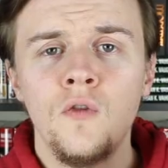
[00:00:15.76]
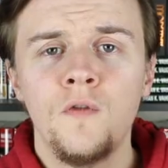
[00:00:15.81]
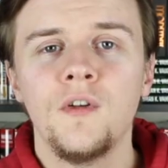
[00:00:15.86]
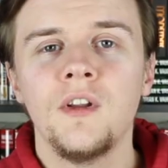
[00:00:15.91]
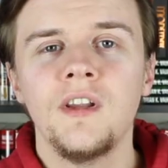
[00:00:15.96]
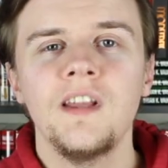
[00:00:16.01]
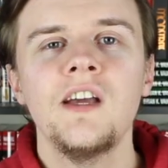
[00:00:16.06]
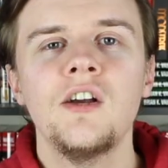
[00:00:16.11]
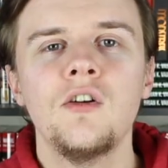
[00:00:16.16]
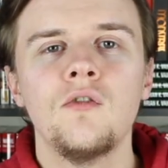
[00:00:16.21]
who for
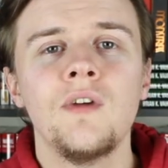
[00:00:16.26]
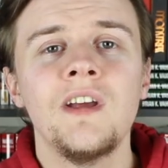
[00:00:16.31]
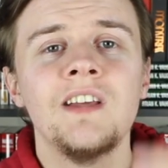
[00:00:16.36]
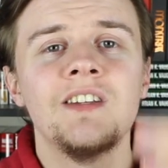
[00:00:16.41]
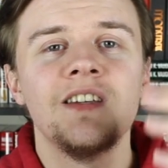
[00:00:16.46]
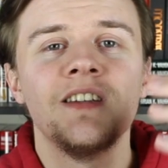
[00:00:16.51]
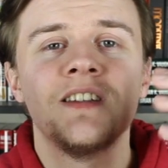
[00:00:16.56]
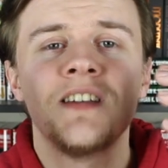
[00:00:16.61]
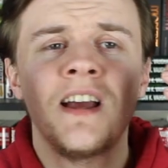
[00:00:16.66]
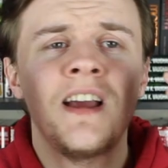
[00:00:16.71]
legal
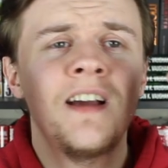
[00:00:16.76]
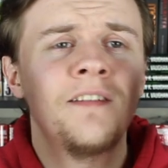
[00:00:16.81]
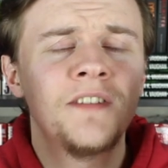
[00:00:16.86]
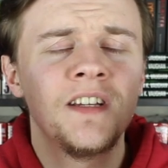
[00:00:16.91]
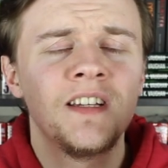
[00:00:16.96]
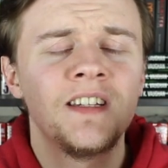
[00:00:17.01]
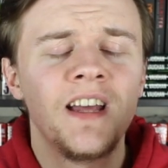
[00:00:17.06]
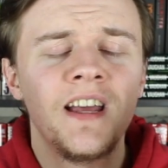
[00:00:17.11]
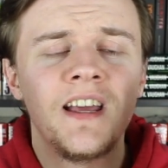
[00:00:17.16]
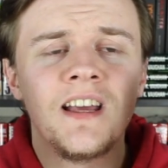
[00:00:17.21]
reasons I have
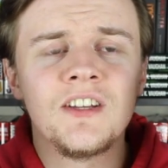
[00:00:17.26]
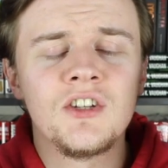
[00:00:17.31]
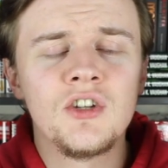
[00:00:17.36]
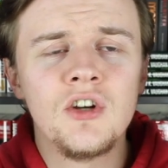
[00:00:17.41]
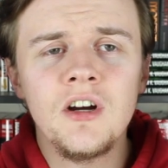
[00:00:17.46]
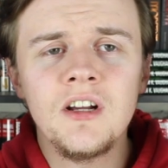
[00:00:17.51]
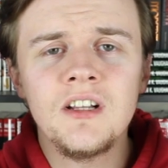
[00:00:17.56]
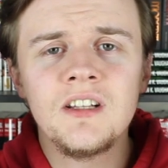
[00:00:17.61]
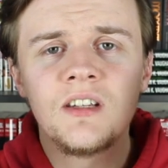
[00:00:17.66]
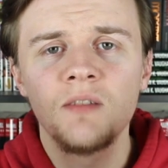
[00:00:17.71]
to say is
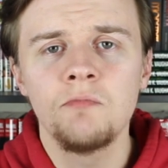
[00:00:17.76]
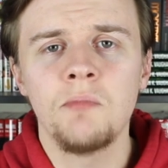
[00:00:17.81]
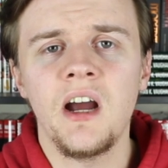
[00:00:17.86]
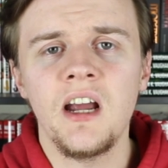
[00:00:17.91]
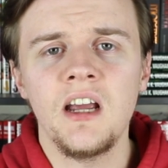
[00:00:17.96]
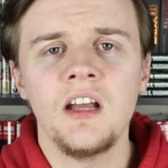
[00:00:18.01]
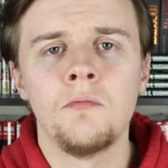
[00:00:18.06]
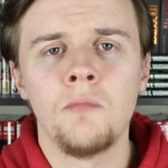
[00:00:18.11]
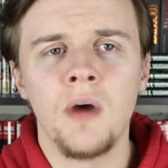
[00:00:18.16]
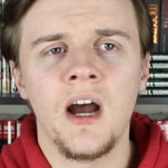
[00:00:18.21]
not
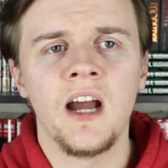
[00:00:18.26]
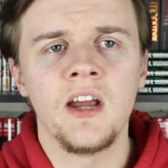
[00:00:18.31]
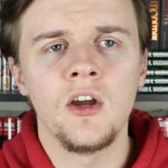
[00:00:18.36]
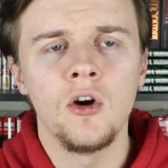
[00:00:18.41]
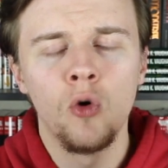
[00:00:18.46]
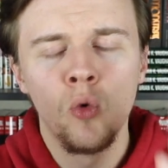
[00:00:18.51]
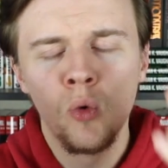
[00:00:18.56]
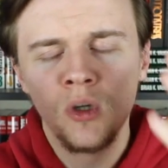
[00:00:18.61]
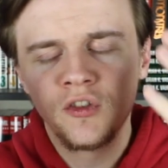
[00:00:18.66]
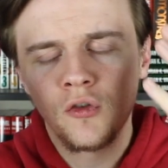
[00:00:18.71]
inspired by
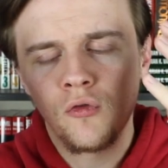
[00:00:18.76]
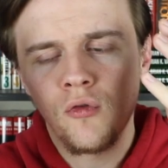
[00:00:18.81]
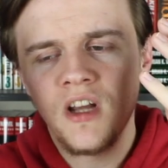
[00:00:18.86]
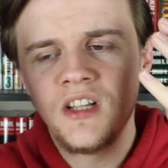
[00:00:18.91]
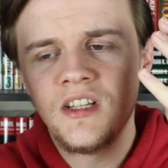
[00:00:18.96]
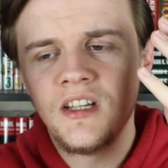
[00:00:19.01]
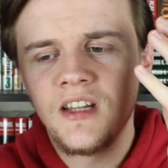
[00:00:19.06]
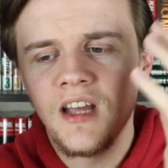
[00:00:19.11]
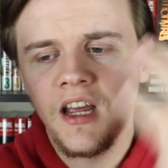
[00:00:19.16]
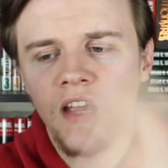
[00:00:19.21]
or was
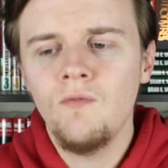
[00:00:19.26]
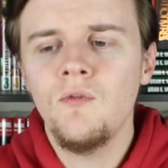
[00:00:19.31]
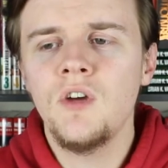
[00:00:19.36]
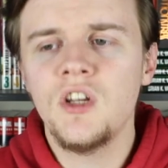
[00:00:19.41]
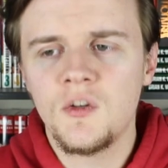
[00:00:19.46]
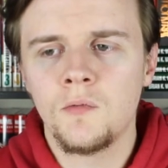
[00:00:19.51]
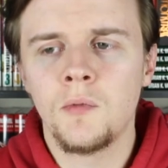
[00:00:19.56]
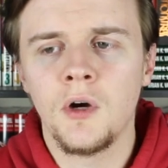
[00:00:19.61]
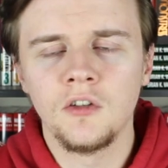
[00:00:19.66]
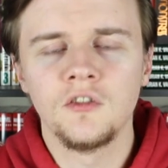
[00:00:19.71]
created in
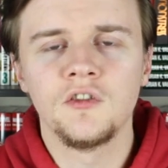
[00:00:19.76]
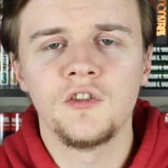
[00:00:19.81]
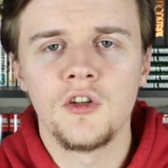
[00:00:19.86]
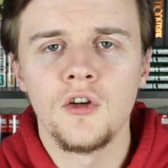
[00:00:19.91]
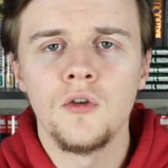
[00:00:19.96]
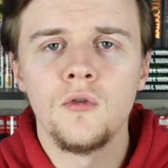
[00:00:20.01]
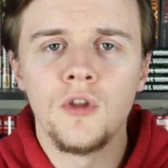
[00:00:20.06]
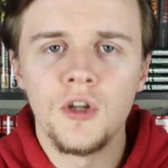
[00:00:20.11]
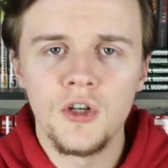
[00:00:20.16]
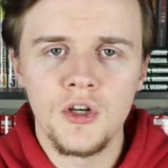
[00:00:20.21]
response
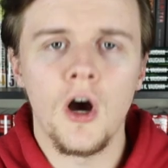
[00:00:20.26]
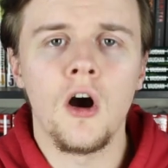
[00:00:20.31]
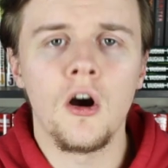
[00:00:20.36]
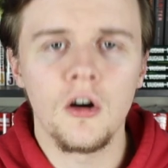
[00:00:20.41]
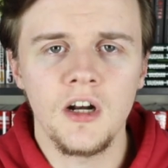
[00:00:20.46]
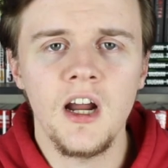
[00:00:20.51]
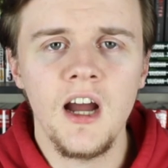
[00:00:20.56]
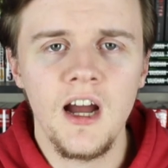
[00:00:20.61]
to The Dark